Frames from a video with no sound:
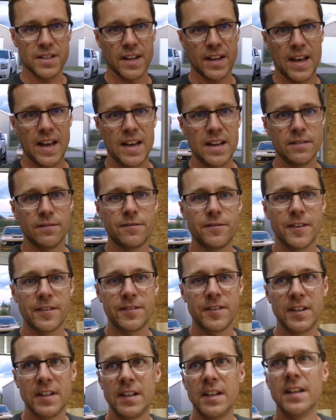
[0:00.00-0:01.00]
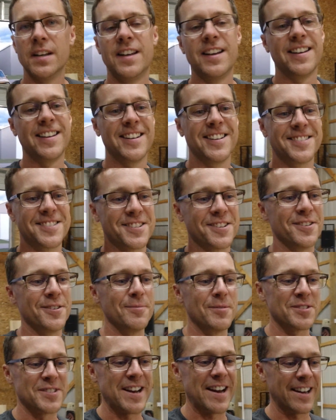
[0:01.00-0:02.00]
like 8:50, so
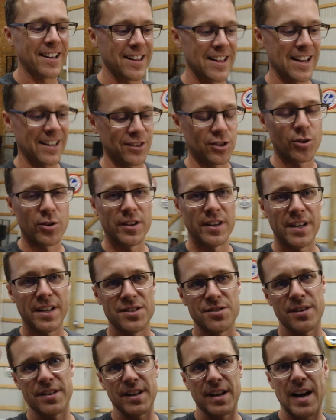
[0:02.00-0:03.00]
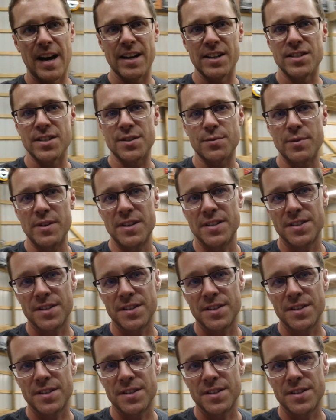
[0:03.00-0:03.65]
almost 9 o'clock. Laura and the kids are at the cottage this week,